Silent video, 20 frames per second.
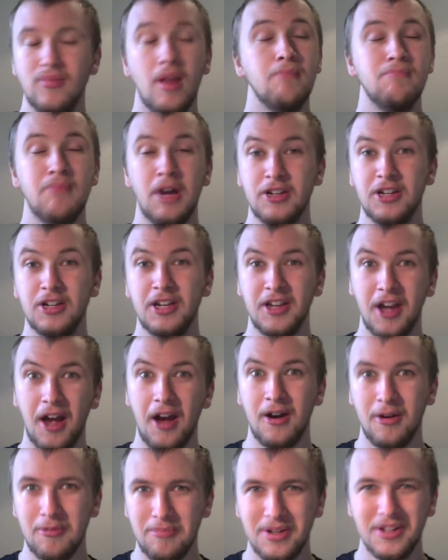mucking
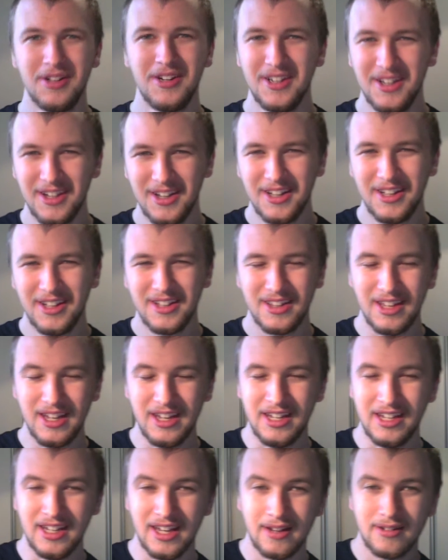up
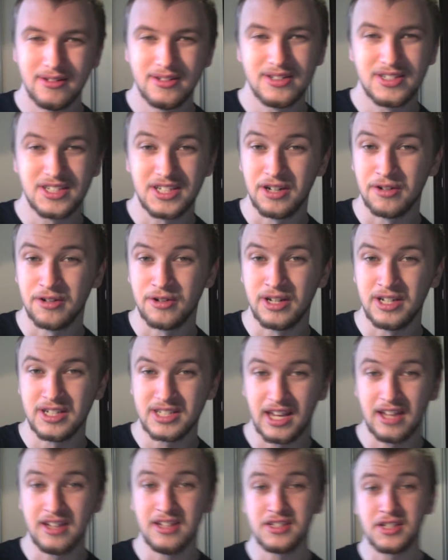the series
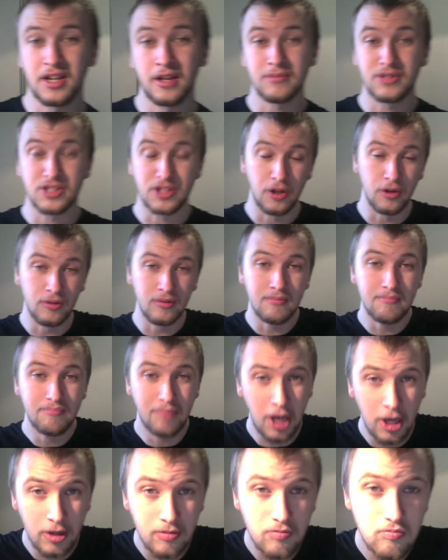anytime soon,
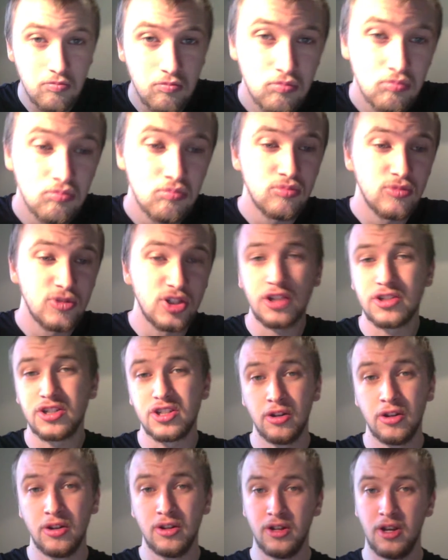but just
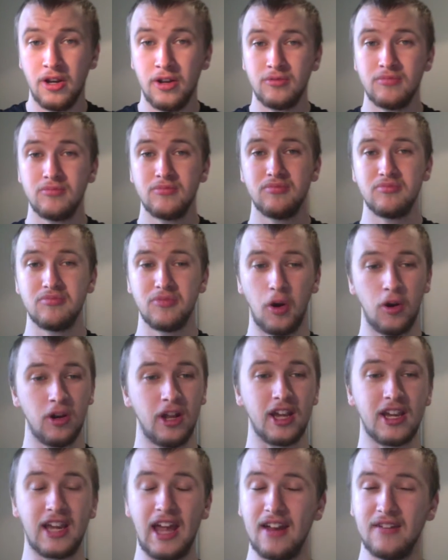so you know.
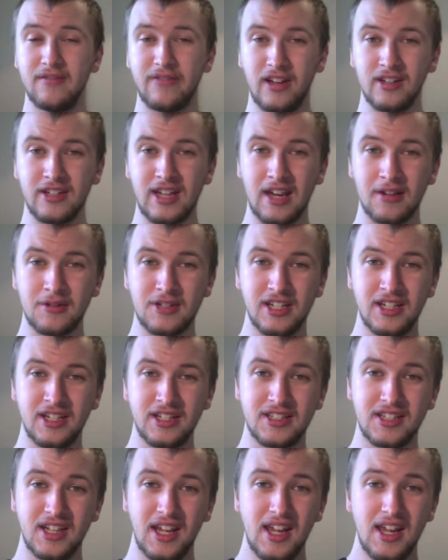All I can find out
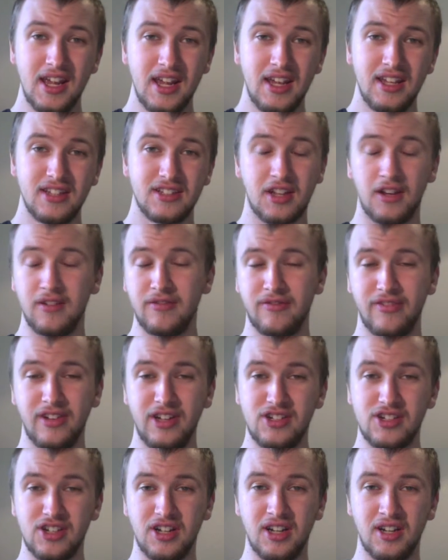is it's going to
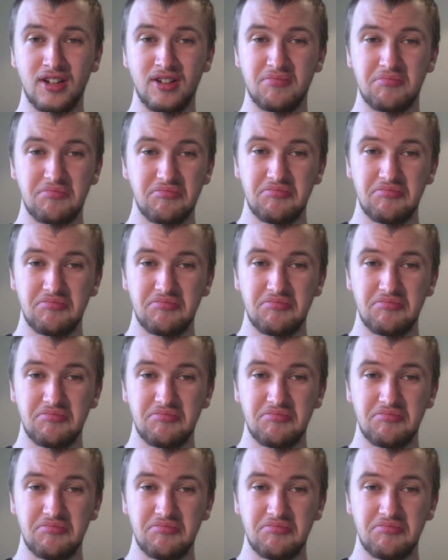feature